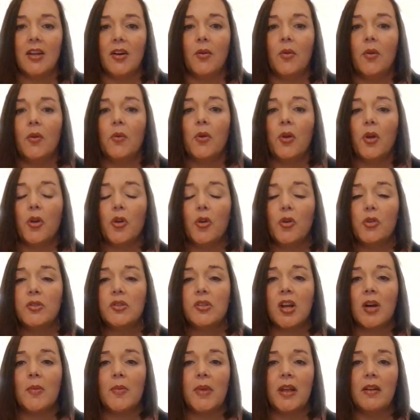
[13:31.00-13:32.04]
You know
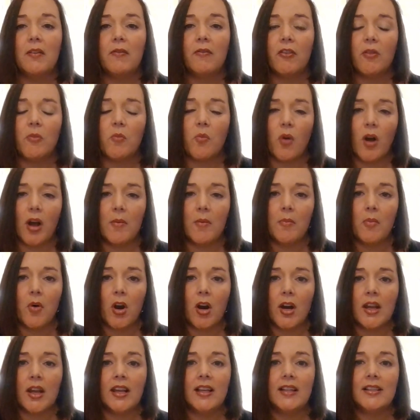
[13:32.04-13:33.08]
who's come in from what
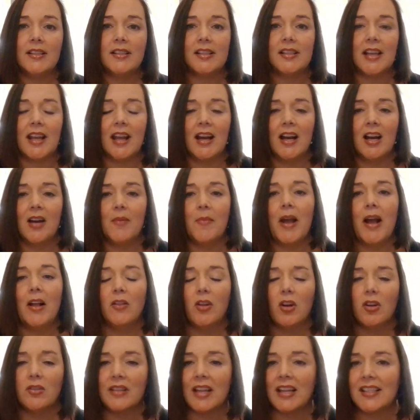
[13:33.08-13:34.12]
markets, um, how
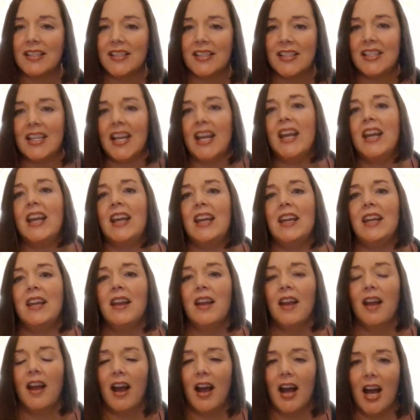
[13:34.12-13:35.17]
long they stay,
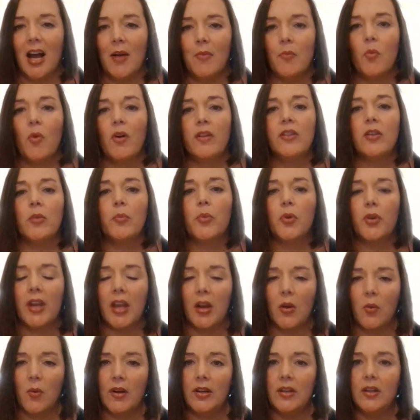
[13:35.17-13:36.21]
what their
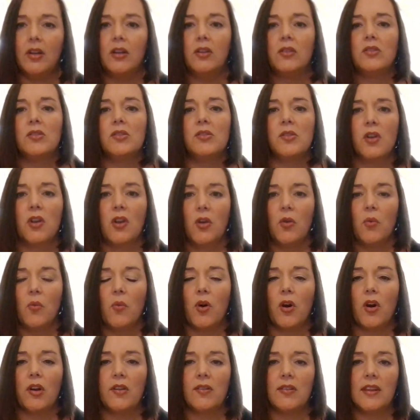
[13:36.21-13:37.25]
booking windows
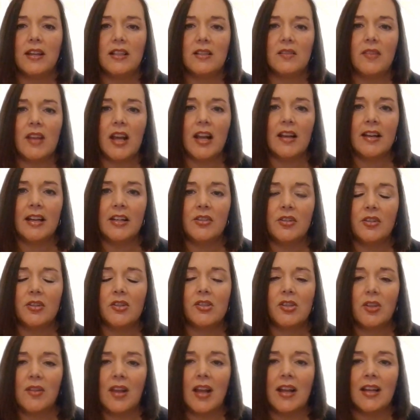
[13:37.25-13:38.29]
were, and things of that nature.
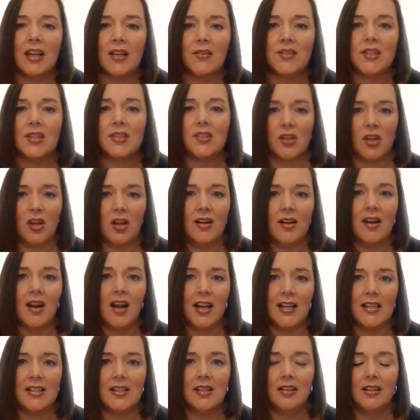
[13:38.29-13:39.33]
So that gives us a
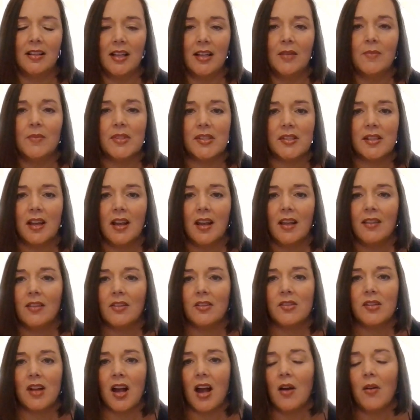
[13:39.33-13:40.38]
nice glimpse.
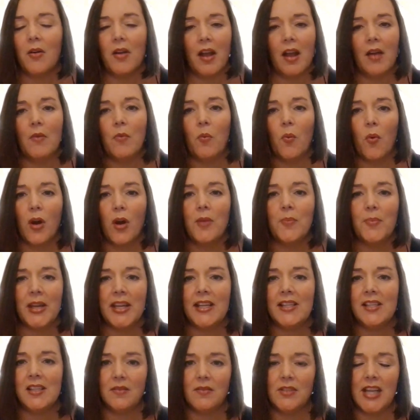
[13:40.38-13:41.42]
There's not one
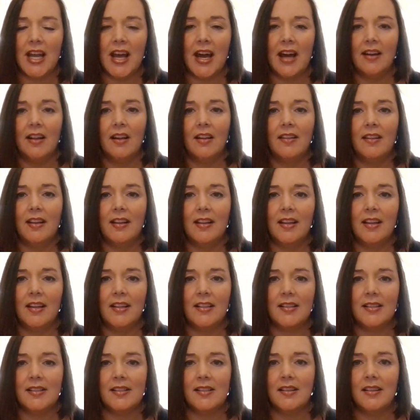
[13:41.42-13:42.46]
piece of data that
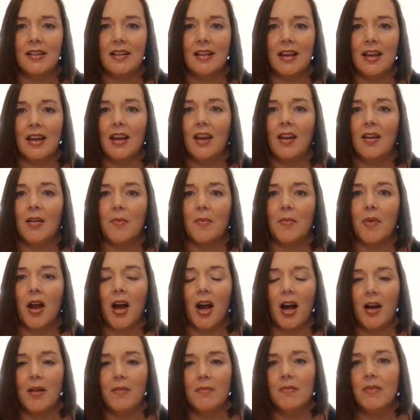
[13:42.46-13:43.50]
is the
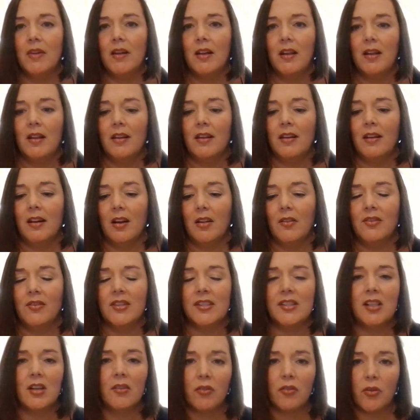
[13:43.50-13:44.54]
um, sure. you know the
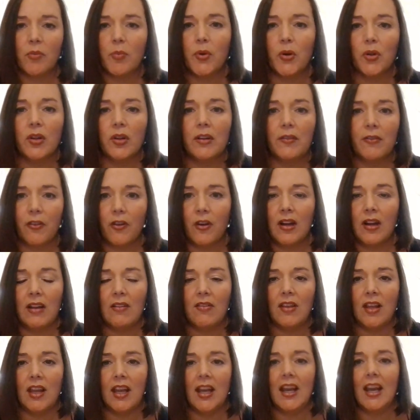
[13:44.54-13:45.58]
silver bullet for
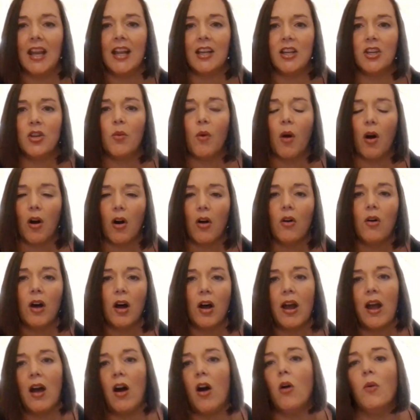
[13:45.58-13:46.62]
anything. It, you sure.
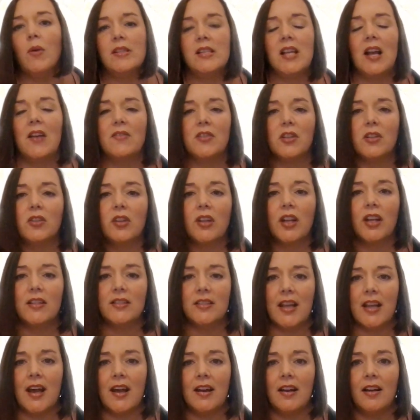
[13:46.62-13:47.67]
all always have to look
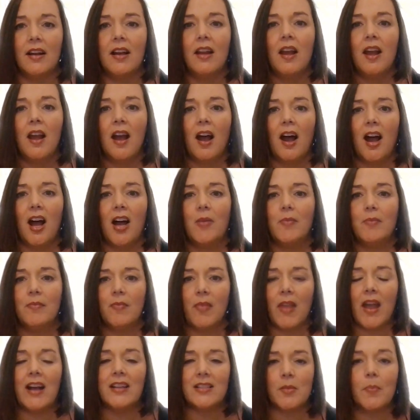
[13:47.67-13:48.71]
at data
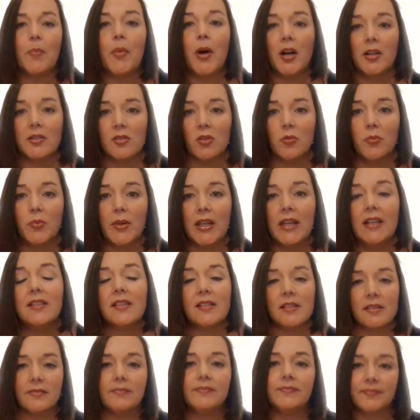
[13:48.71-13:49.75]
um, as a puzzle piece.